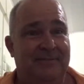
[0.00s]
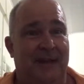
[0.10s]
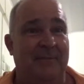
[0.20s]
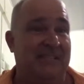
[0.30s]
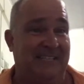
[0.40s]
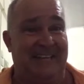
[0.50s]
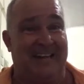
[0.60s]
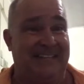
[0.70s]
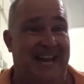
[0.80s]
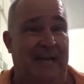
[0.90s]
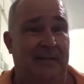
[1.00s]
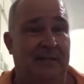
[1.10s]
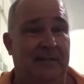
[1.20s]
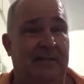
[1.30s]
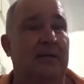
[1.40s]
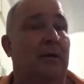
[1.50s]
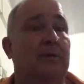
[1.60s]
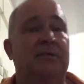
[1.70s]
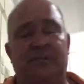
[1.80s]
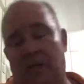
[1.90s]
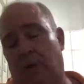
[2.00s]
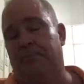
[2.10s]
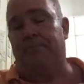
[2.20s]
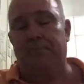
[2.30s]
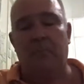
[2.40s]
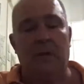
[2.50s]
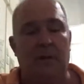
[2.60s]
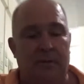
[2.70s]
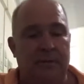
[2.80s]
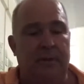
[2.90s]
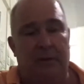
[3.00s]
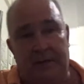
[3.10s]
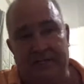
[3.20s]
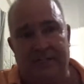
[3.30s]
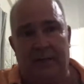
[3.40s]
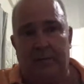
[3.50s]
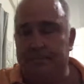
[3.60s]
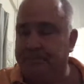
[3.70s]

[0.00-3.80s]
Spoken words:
I'm easy like that, you know? So, there it is there.